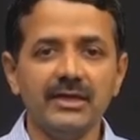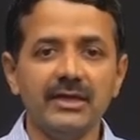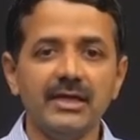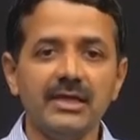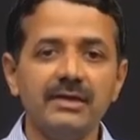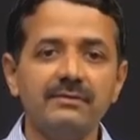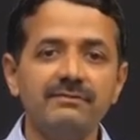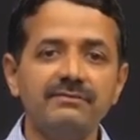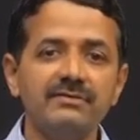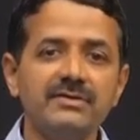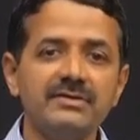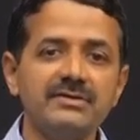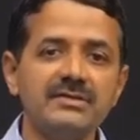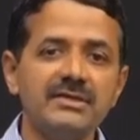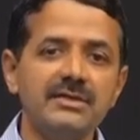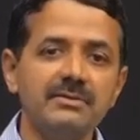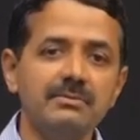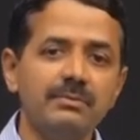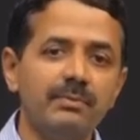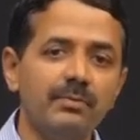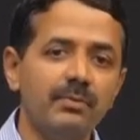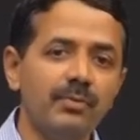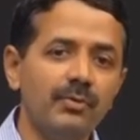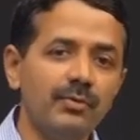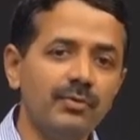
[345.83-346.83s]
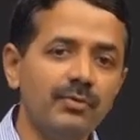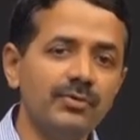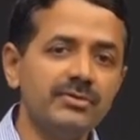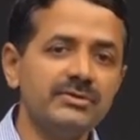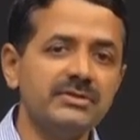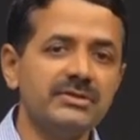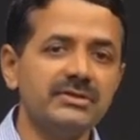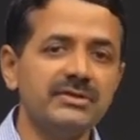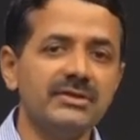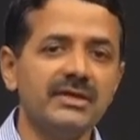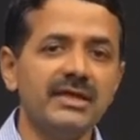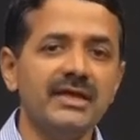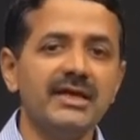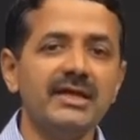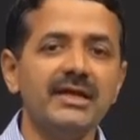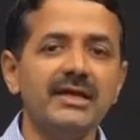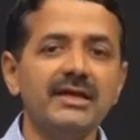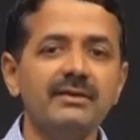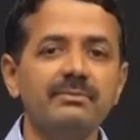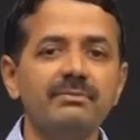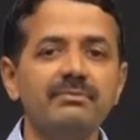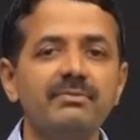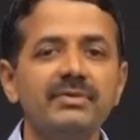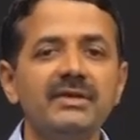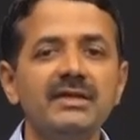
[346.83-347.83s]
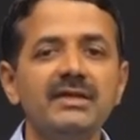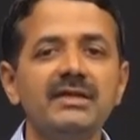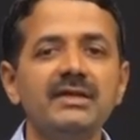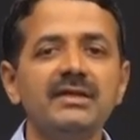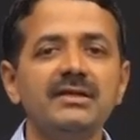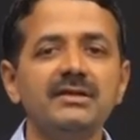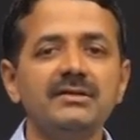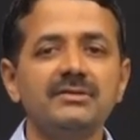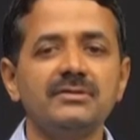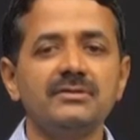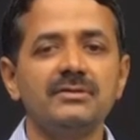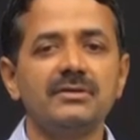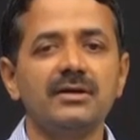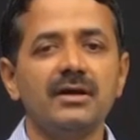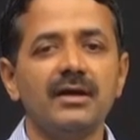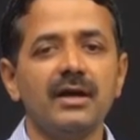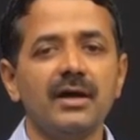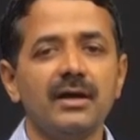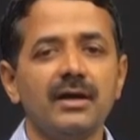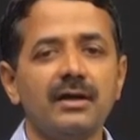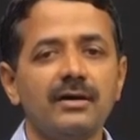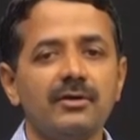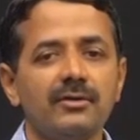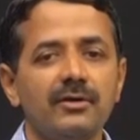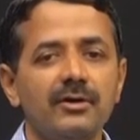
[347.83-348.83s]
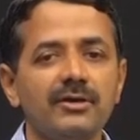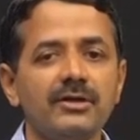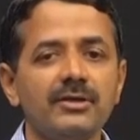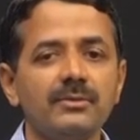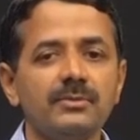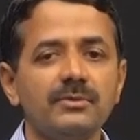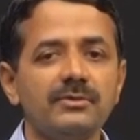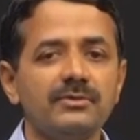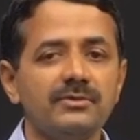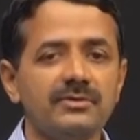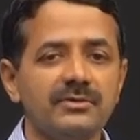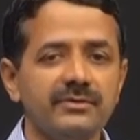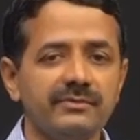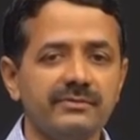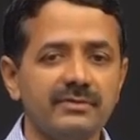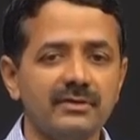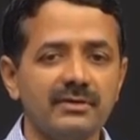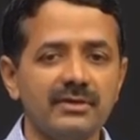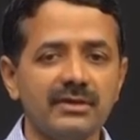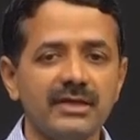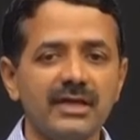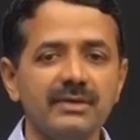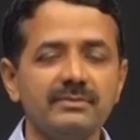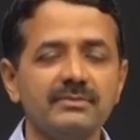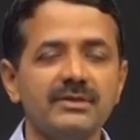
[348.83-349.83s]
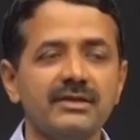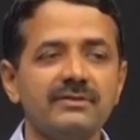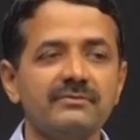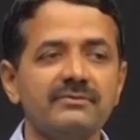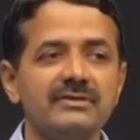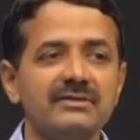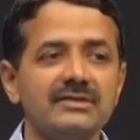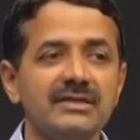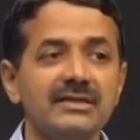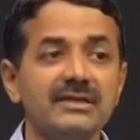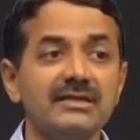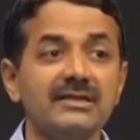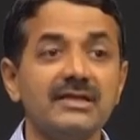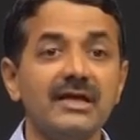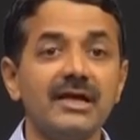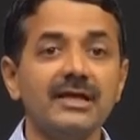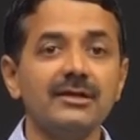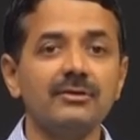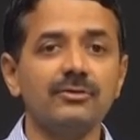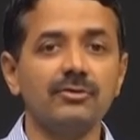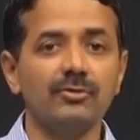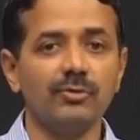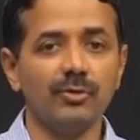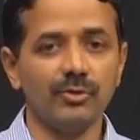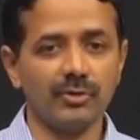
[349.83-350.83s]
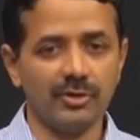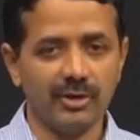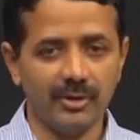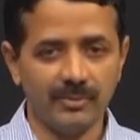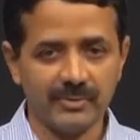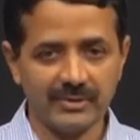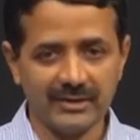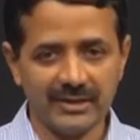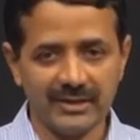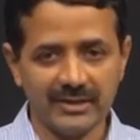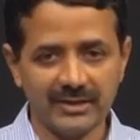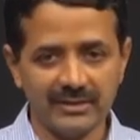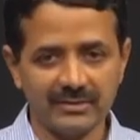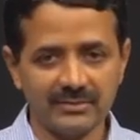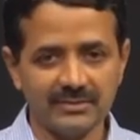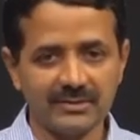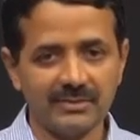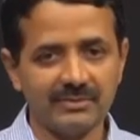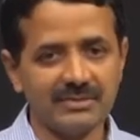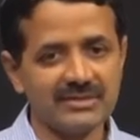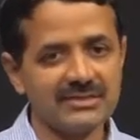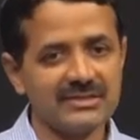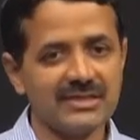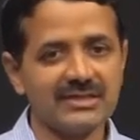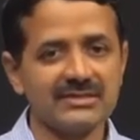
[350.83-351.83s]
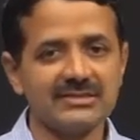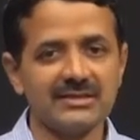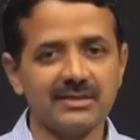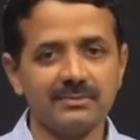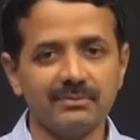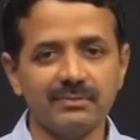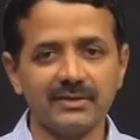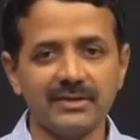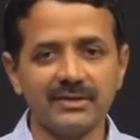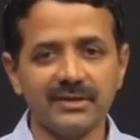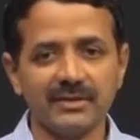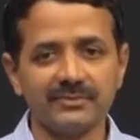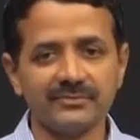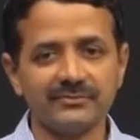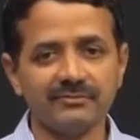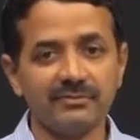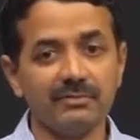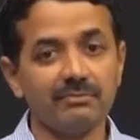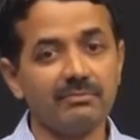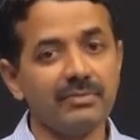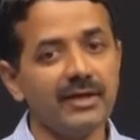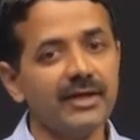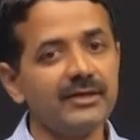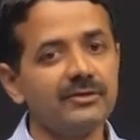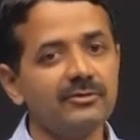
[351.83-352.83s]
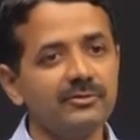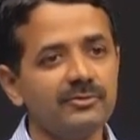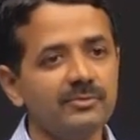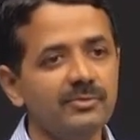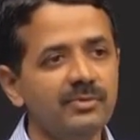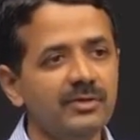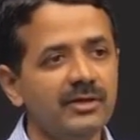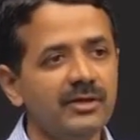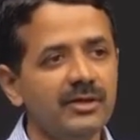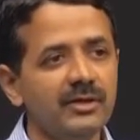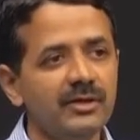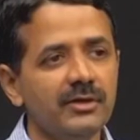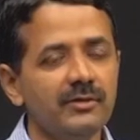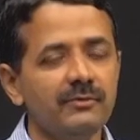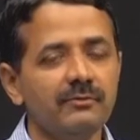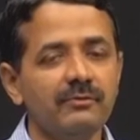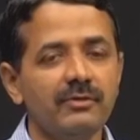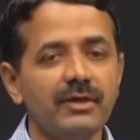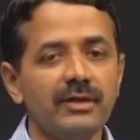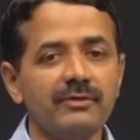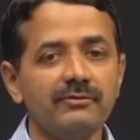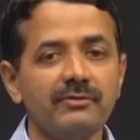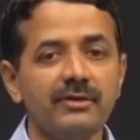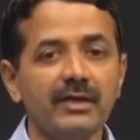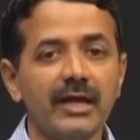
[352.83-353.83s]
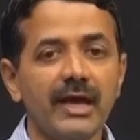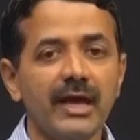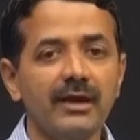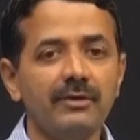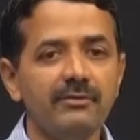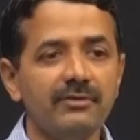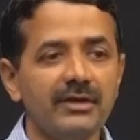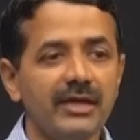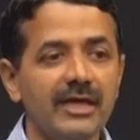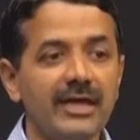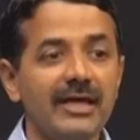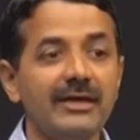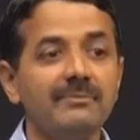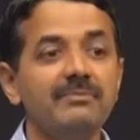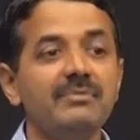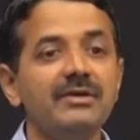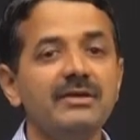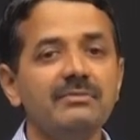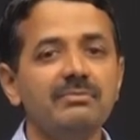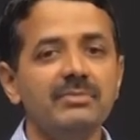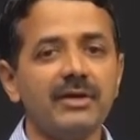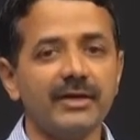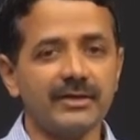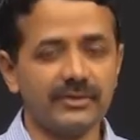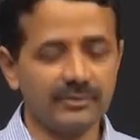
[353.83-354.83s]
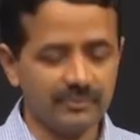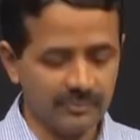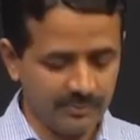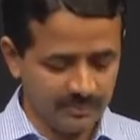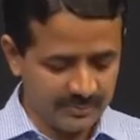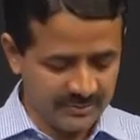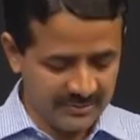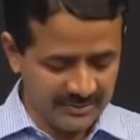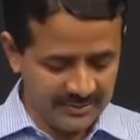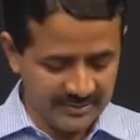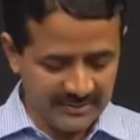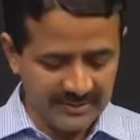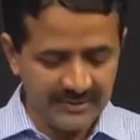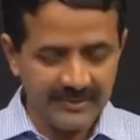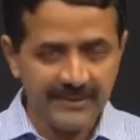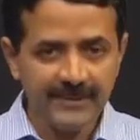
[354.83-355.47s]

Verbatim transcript: If we see both A and B contribute to the phenotype, then we say they are codominant. The best example comes from blood group, where we have A B blood groups.